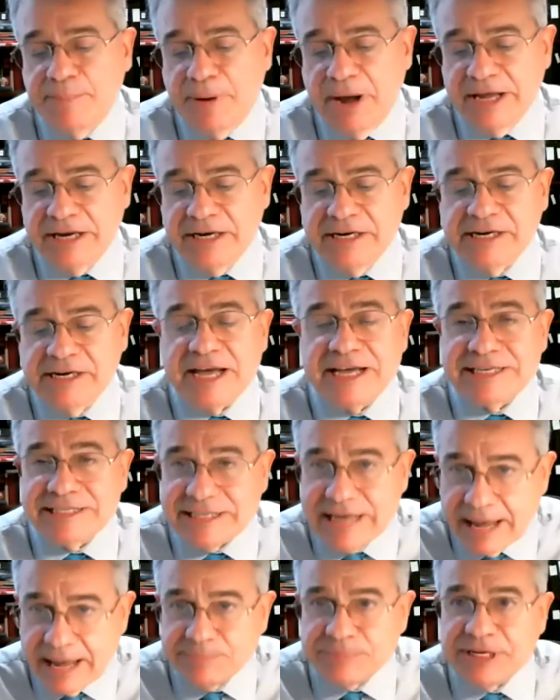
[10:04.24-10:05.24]
Biden
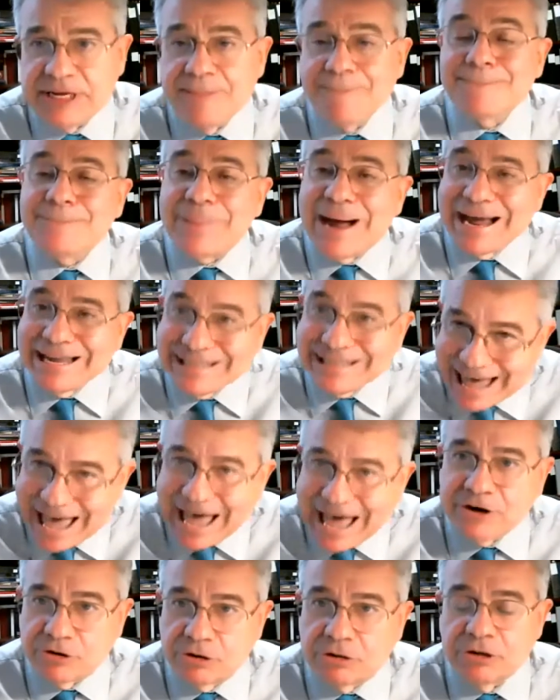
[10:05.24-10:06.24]
attempting
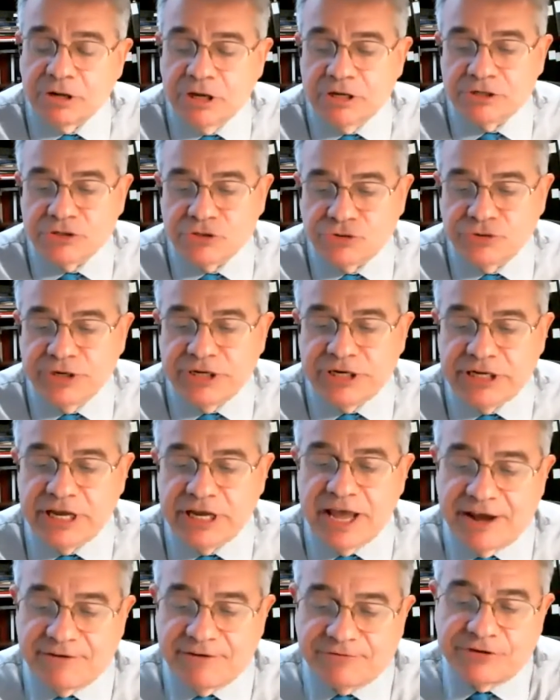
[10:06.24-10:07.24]
bilateral
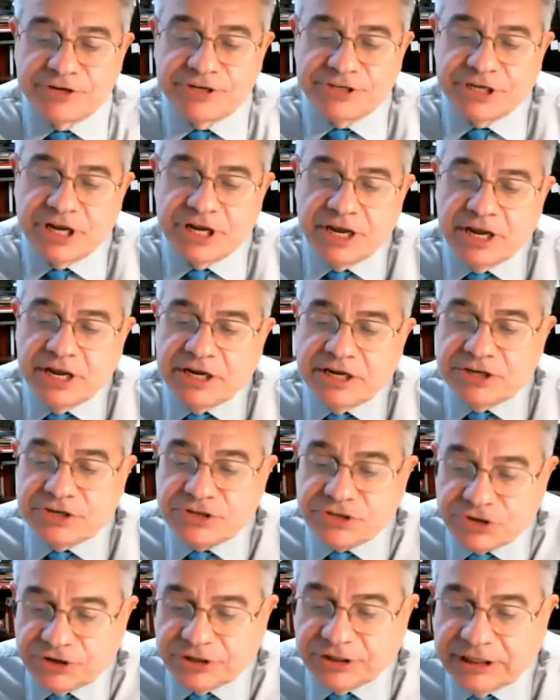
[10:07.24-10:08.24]
treaty efforts.
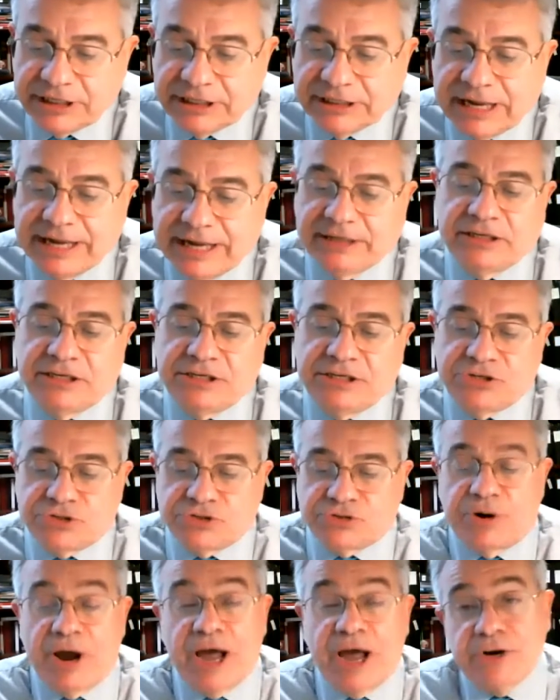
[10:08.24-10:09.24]
He's certainly likely to
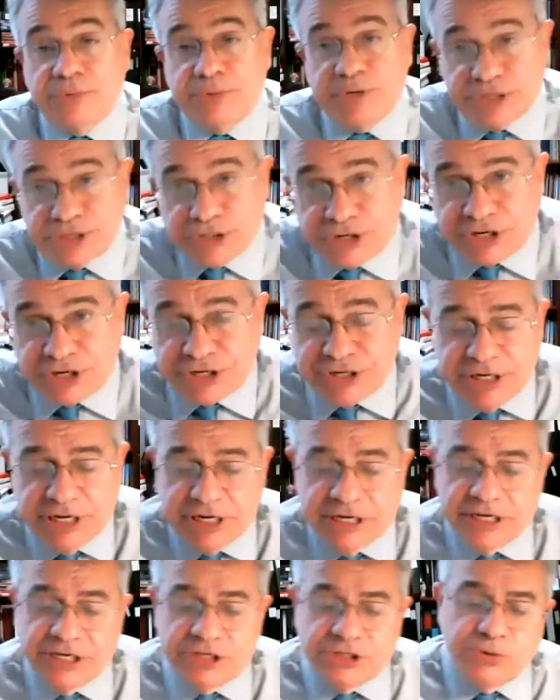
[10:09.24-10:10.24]
try to return
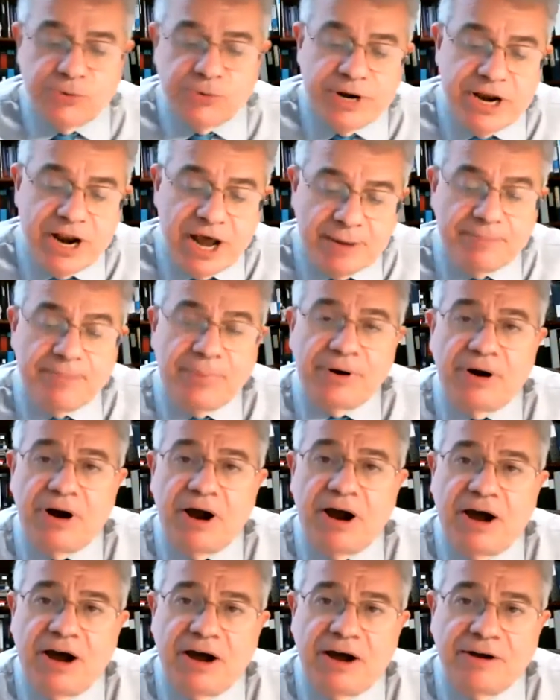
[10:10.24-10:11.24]
to a number
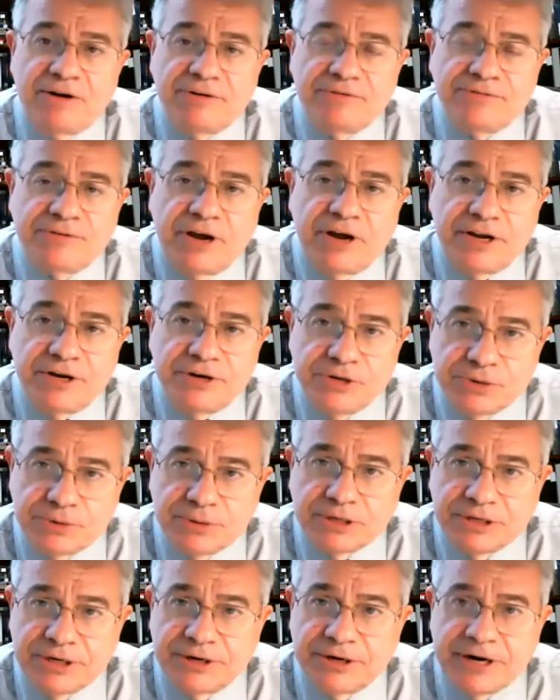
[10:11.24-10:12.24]
of uh,
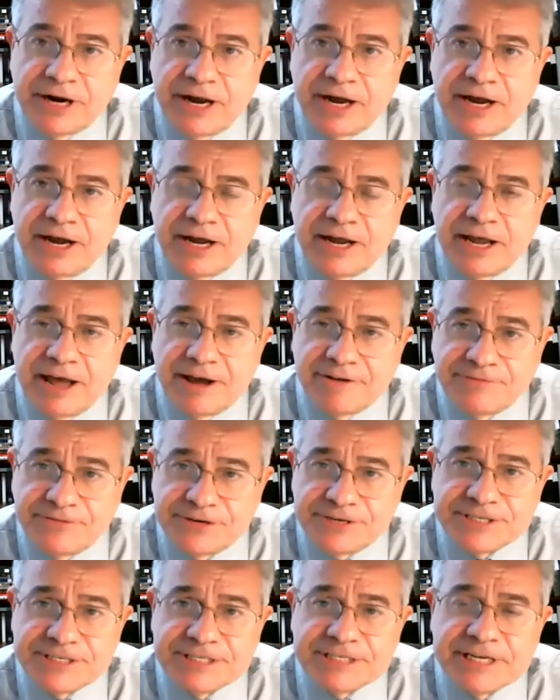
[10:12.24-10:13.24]
nuclear uh,
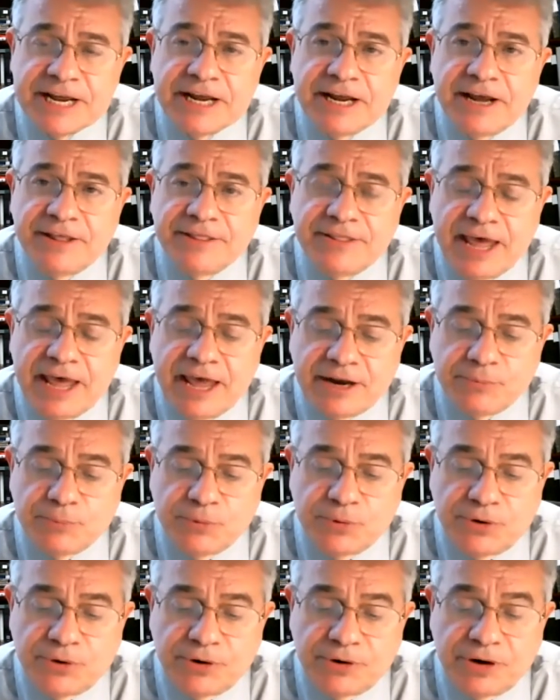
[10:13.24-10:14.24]
efforts that
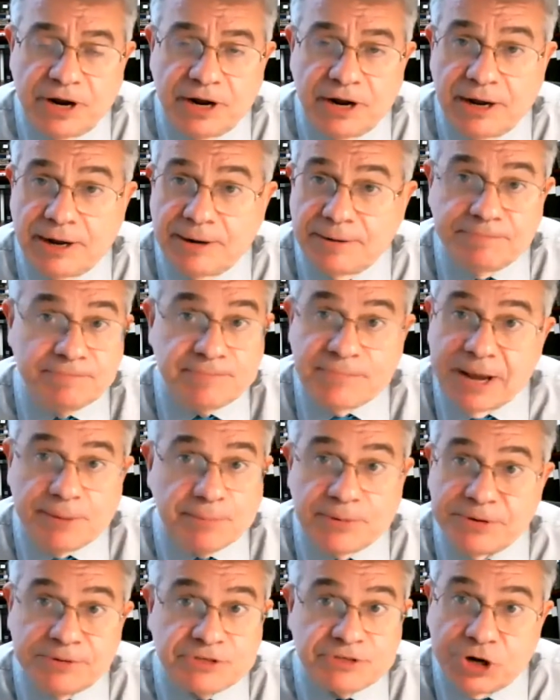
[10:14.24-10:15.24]
were uh, that
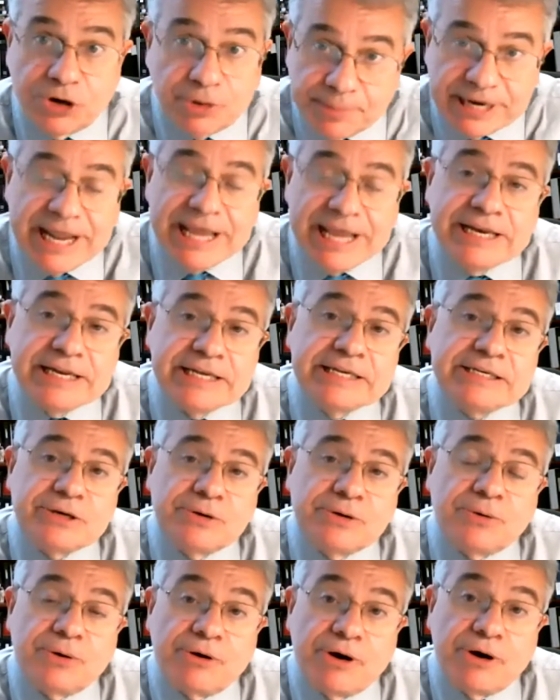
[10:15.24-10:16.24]
were terminated
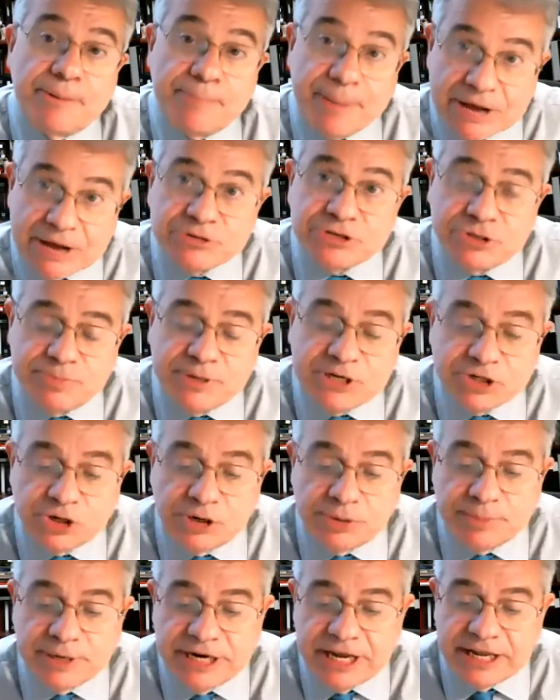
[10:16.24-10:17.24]
or about to be
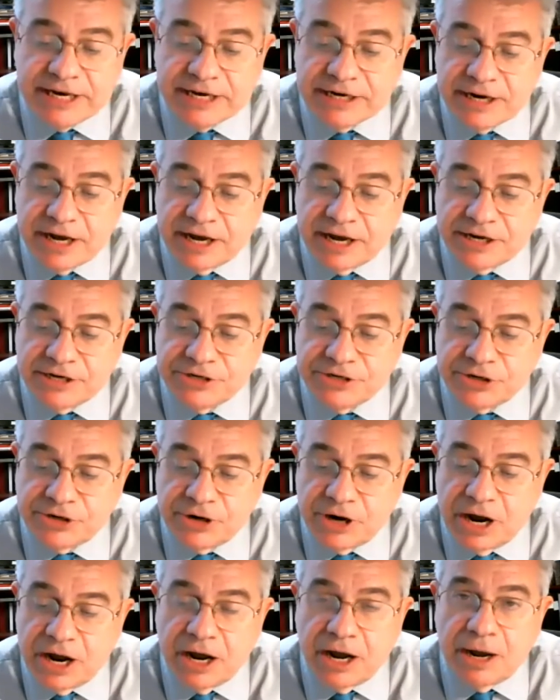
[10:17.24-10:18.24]
terminated
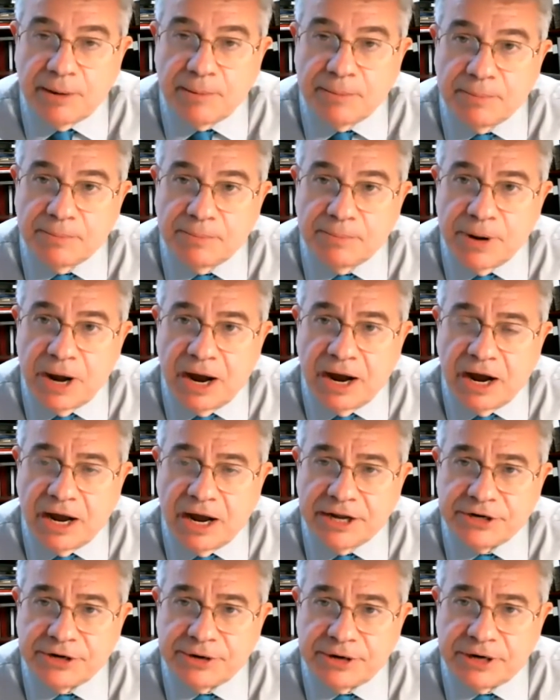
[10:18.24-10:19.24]
under uh, uh,
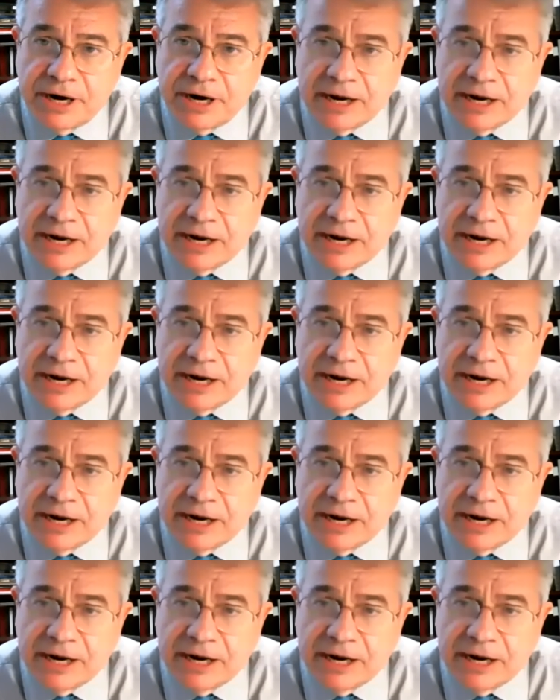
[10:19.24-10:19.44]
under